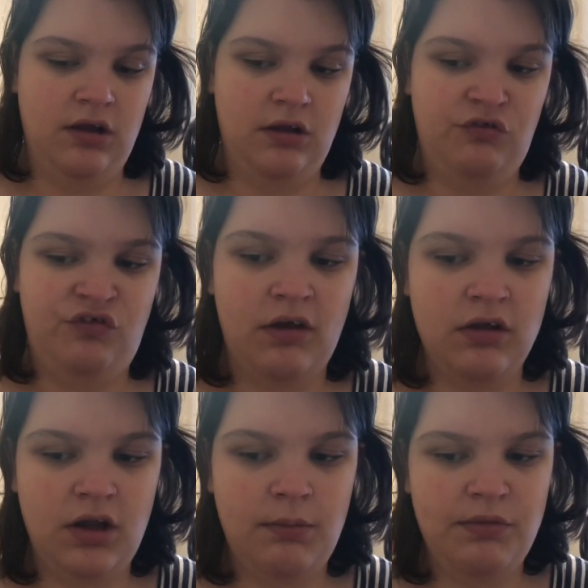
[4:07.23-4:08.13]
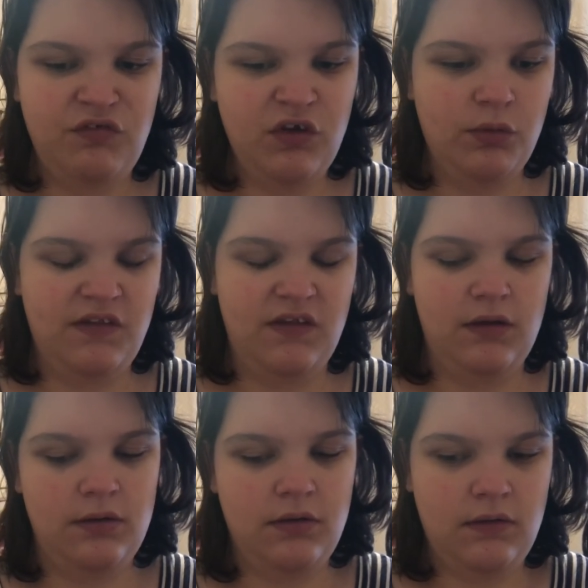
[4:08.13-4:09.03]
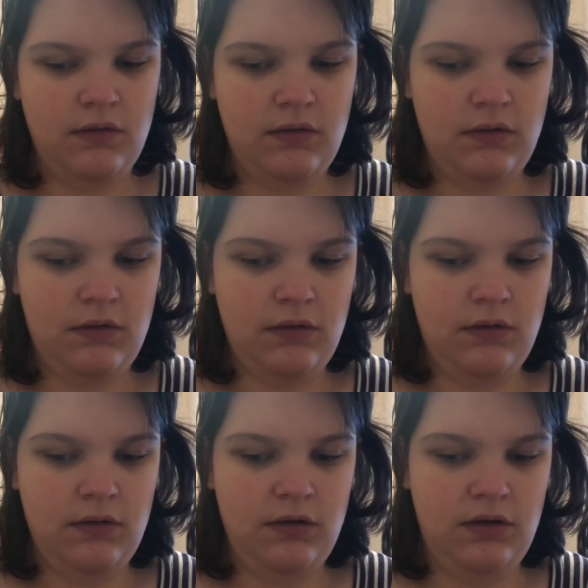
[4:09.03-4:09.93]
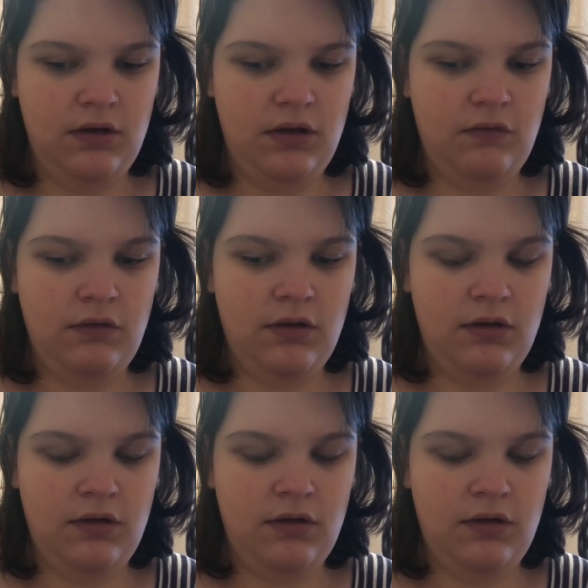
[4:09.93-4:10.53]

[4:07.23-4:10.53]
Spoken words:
Gotta suck it up and deal with it, you know?